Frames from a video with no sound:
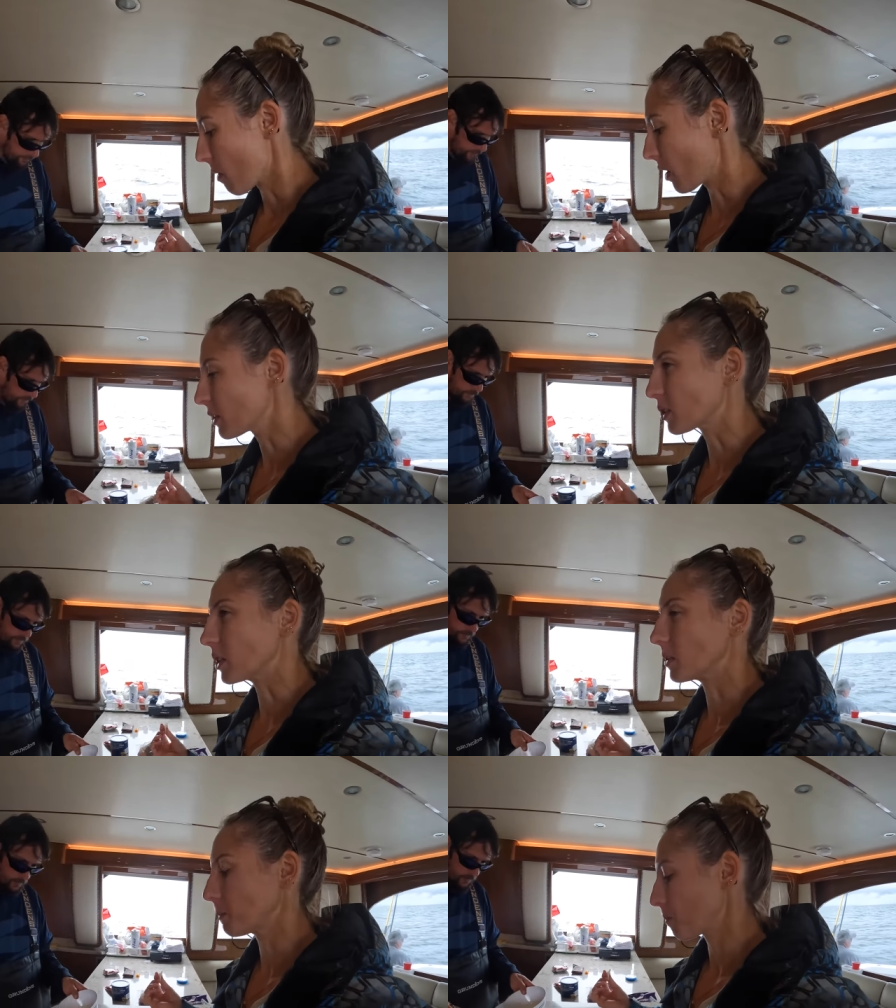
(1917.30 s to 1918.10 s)

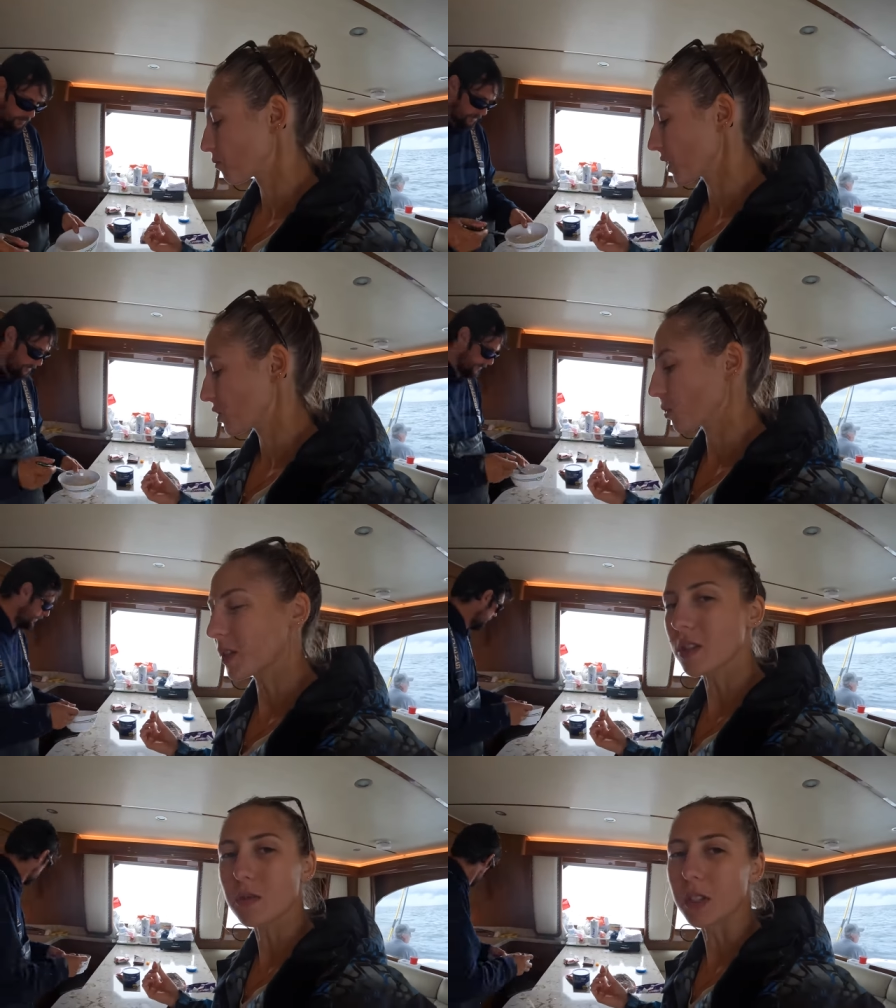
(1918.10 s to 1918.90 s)
Honestly,
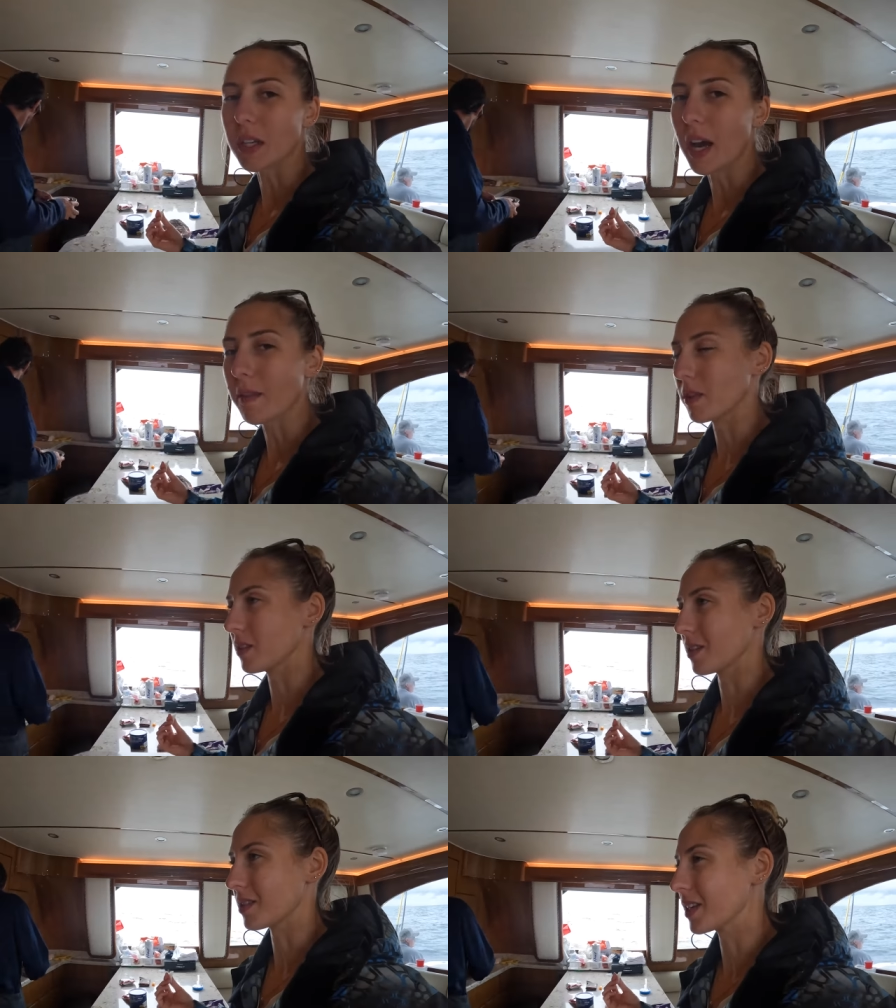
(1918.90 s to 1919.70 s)
squid doesn't really have a
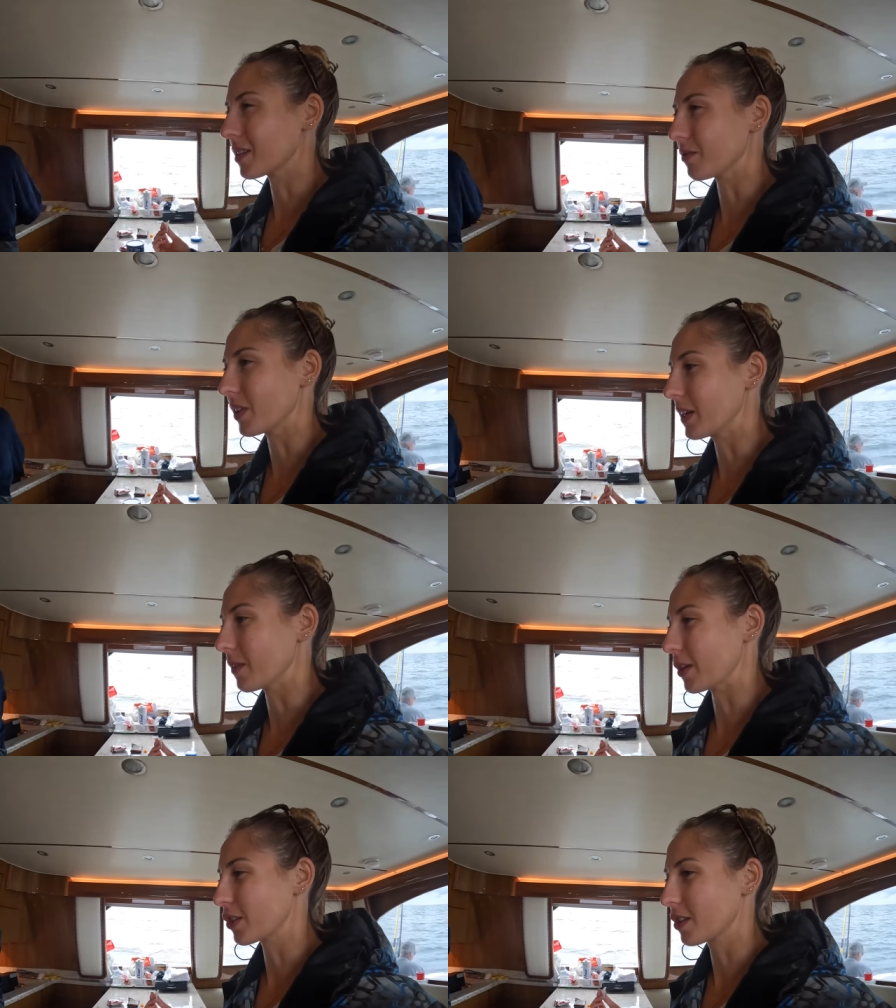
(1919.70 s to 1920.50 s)
distinctive
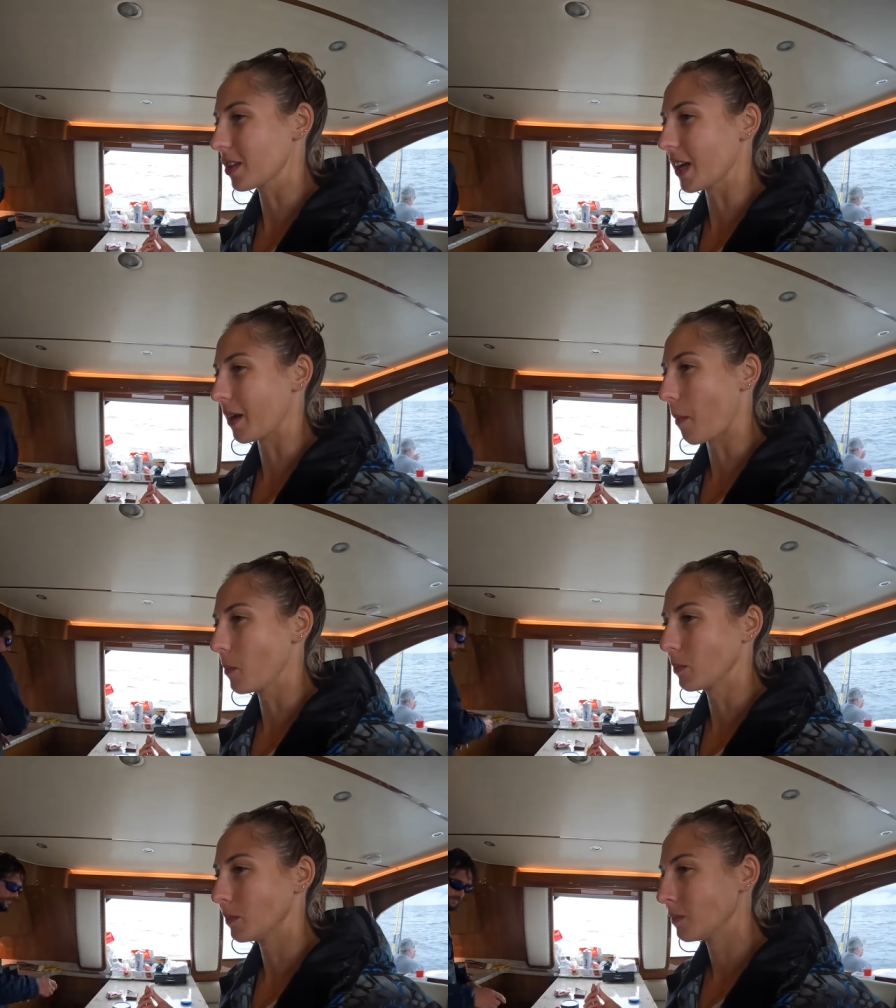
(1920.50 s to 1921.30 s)
flavor. It's just like
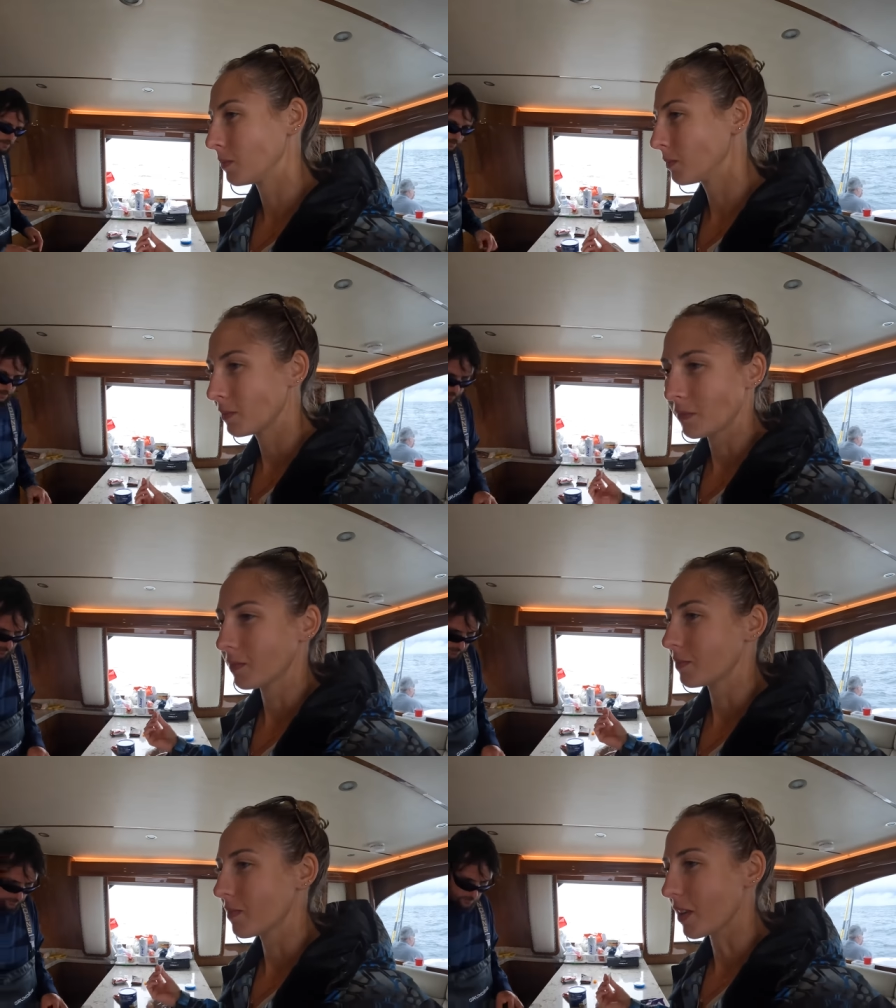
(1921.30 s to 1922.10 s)

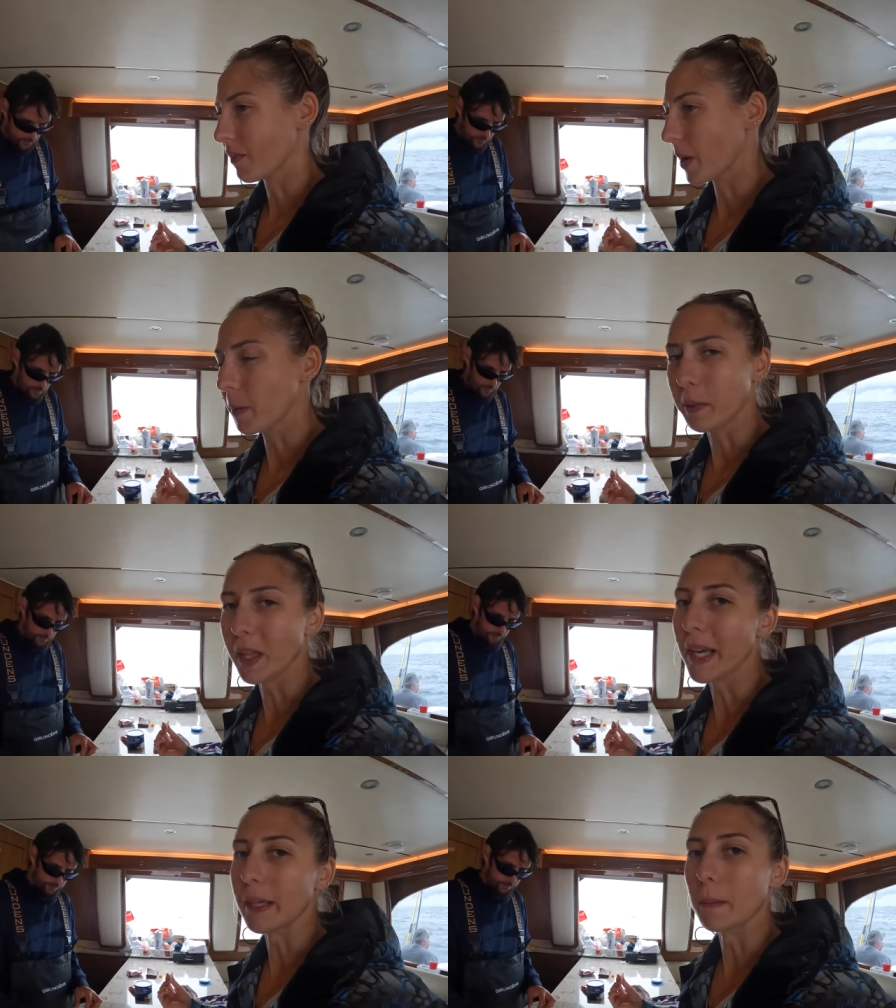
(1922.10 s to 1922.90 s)
very
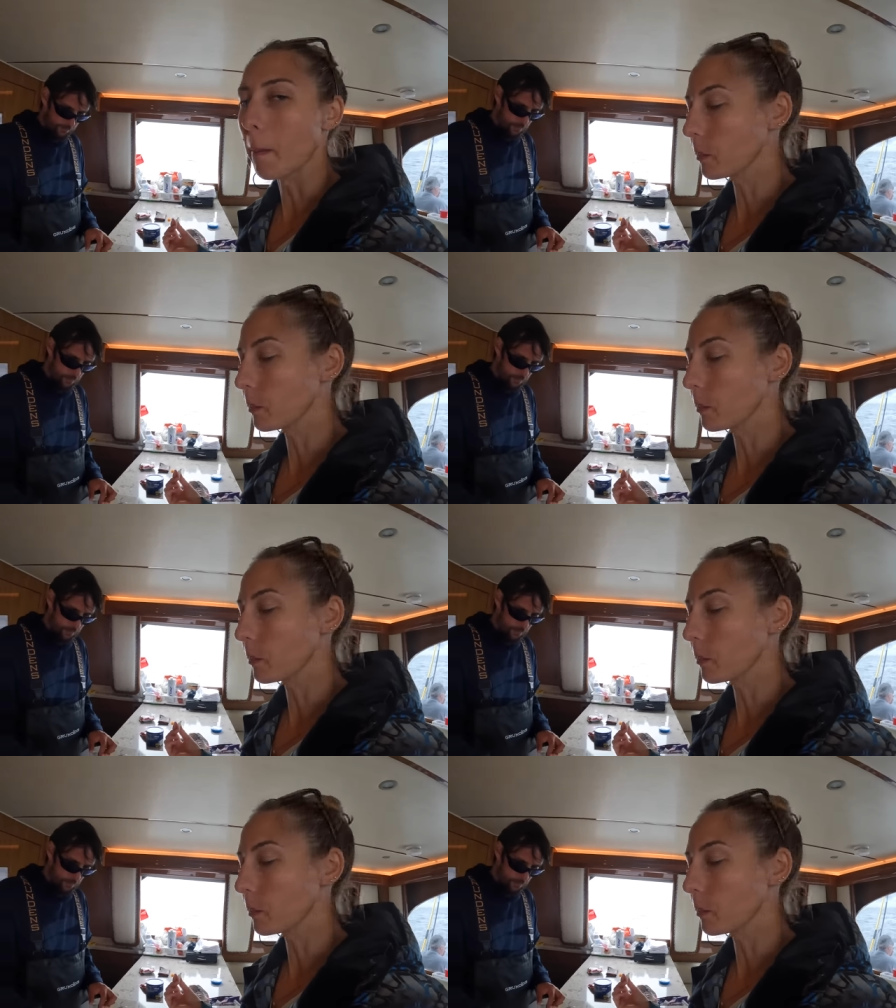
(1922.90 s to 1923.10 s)
plain.